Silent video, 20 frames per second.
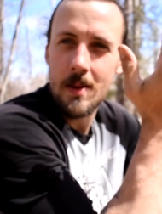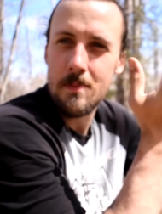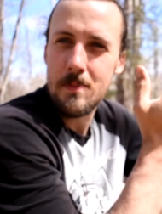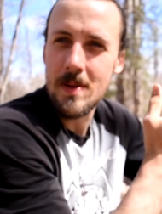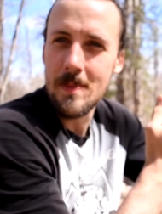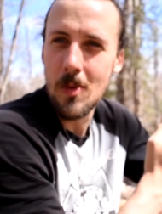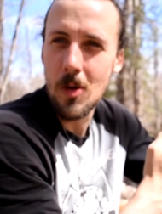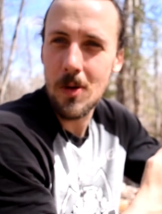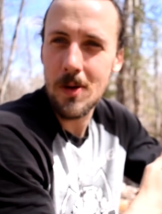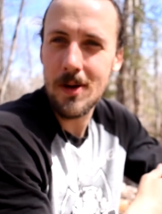be
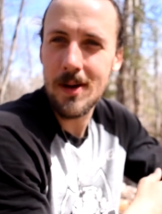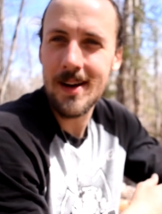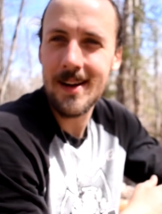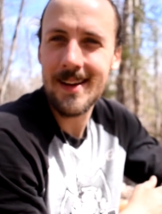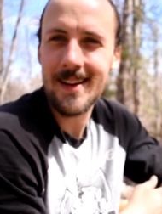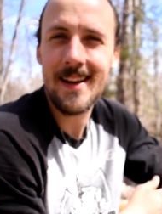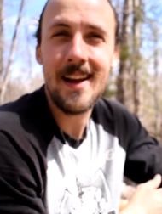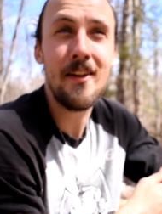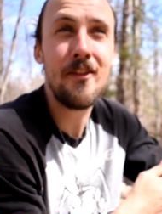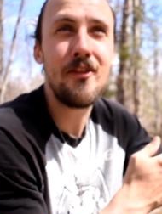more
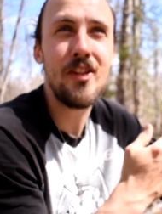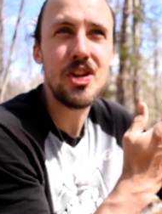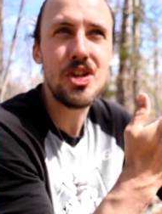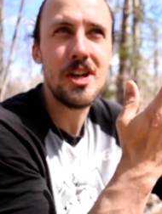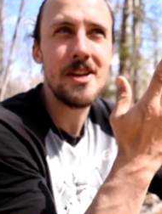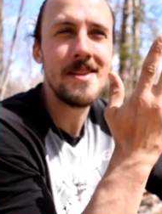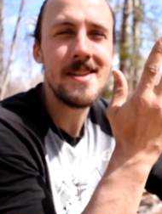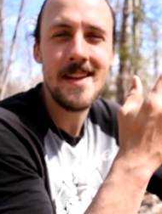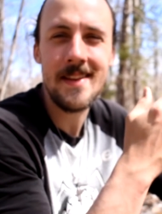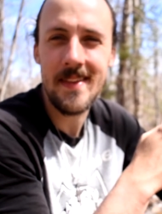
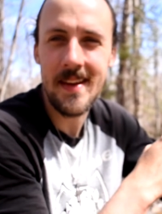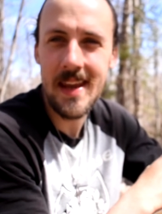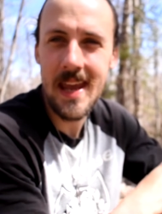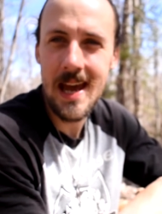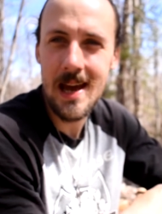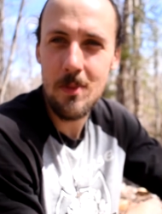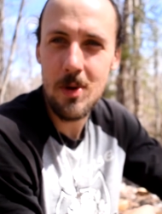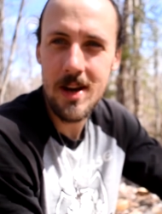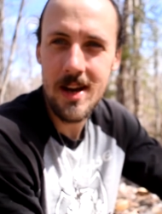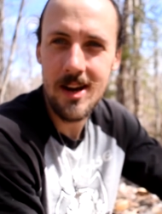efficient in the
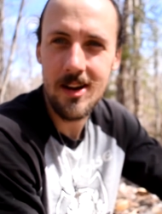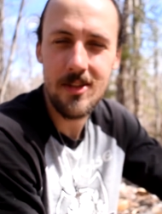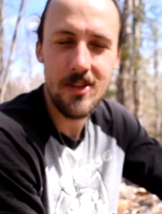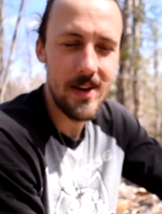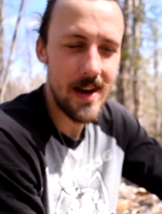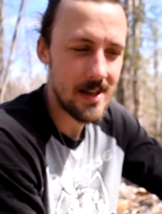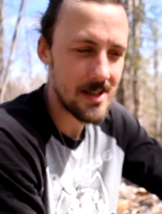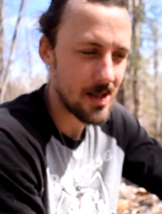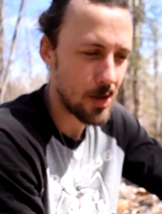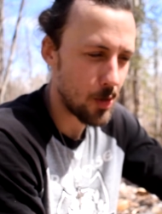cabin here in the
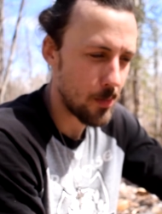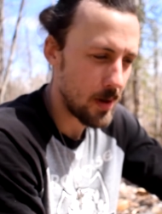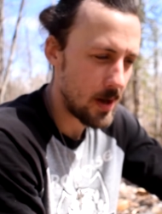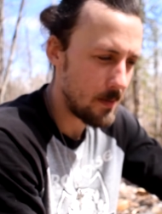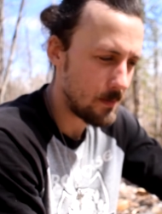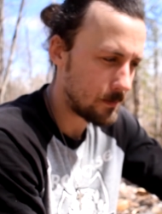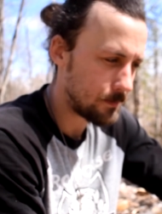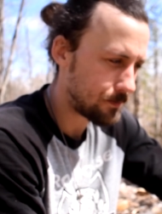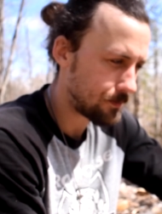next little bit.